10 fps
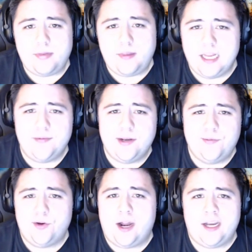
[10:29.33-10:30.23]
Even
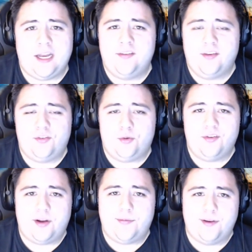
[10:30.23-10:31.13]
if you're not into the sort
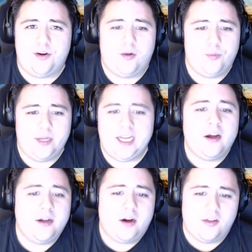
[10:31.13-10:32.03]
of stuff and you're not really
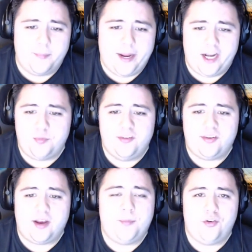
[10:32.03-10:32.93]
on the management
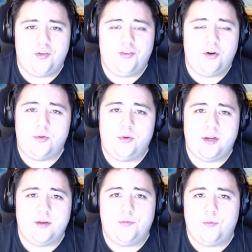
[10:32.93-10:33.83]
side, but you're still
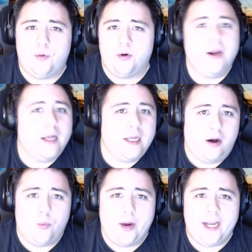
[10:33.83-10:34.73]
looking for
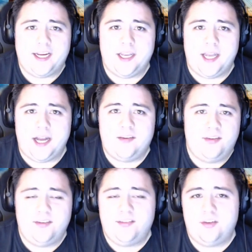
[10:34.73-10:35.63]
a way to connect,
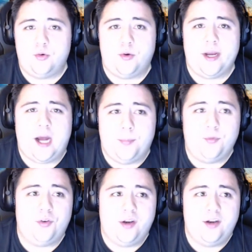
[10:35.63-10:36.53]
this is a great
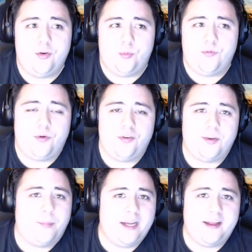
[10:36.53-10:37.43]
opportunity to refer
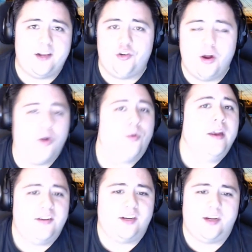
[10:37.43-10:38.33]
somebody that you know
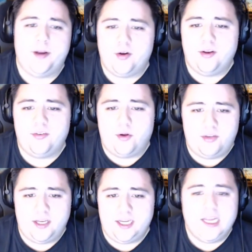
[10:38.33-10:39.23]
to Camino Consulting.